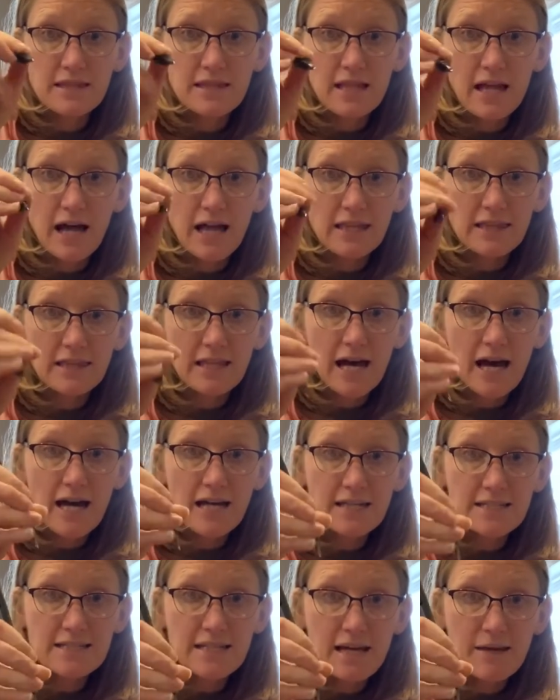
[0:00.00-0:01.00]
A lot
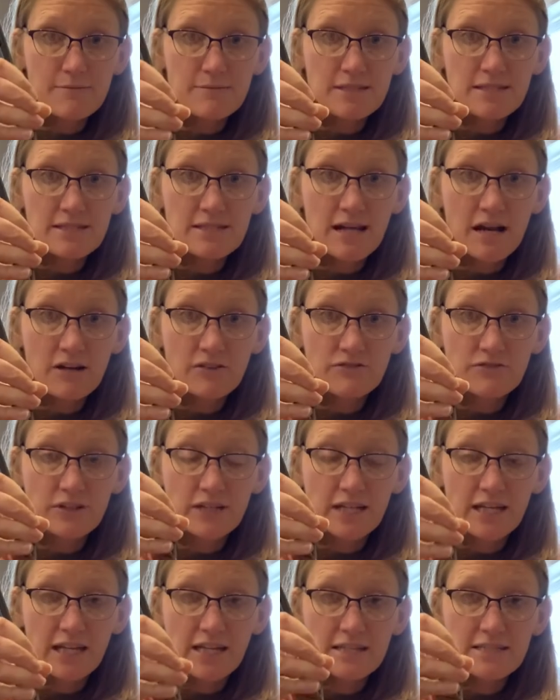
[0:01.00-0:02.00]
of times this is hard for
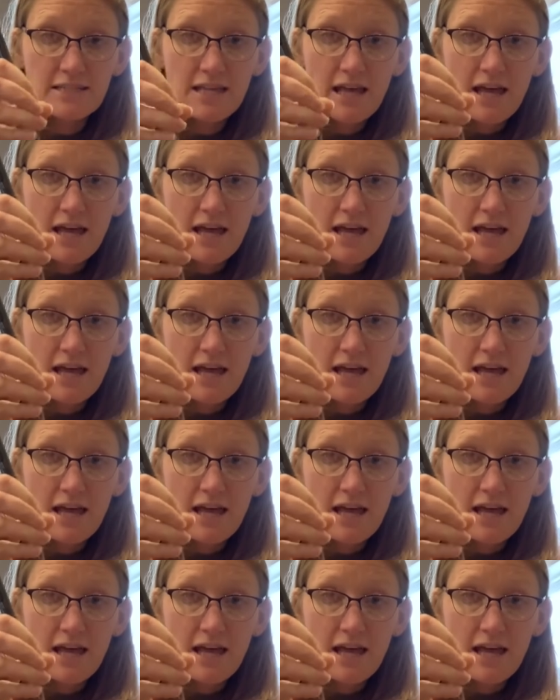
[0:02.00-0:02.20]
kids.